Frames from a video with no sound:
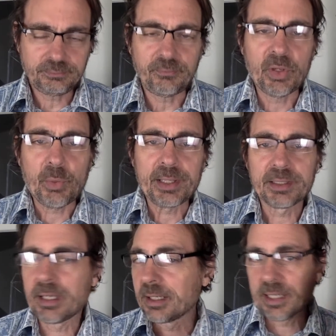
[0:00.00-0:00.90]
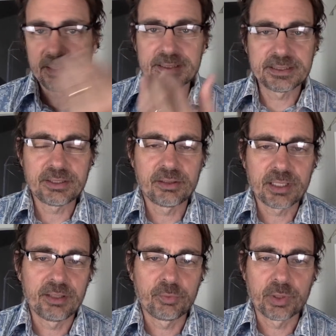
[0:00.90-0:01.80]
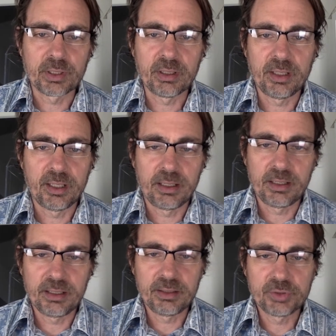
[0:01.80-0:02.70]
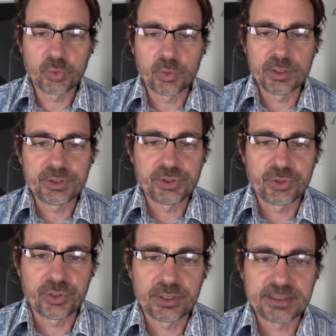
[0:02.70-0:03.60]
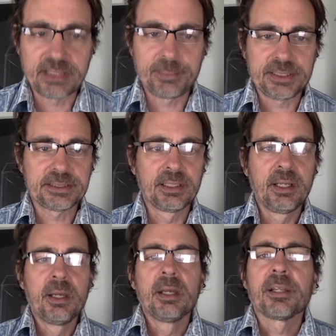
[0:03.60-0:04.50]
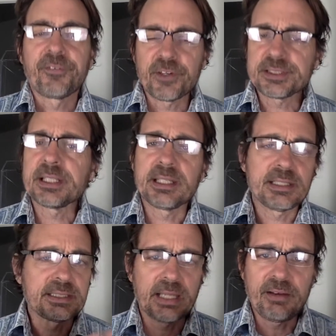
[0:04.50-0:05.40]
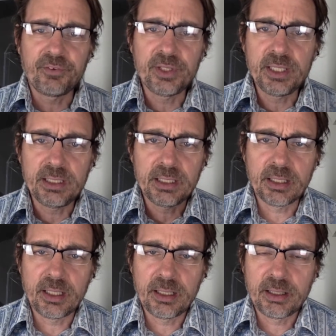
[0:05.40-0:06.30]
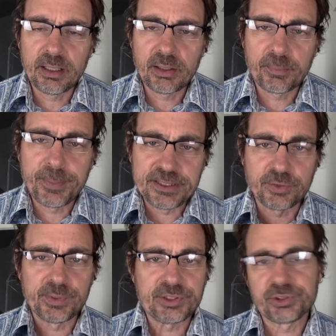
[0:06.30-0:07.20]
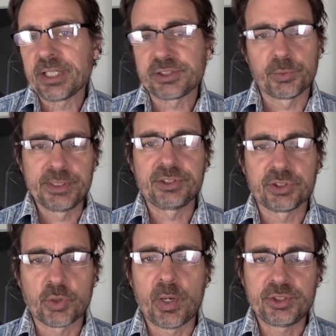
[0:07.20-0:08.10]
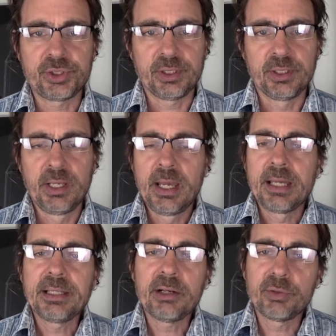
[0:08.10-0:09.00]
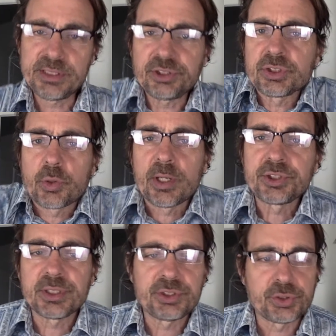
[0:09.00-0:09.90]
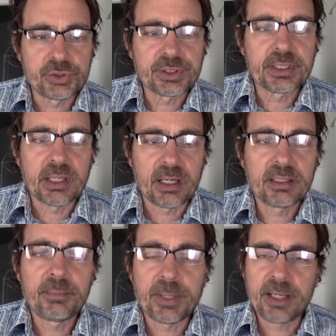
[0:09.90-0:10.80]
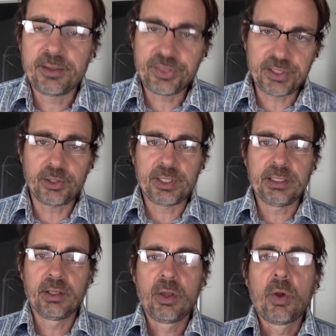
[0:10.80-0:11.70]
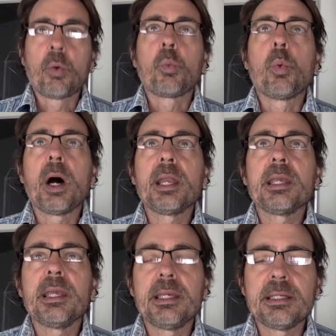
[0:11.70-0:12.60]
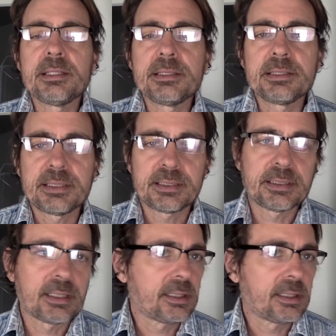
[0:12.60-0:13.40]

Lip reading: All right, again, this is all going to work towards your assignments. The first thing is every piece of research has a research question. And that research question is usually guided by a theory. What is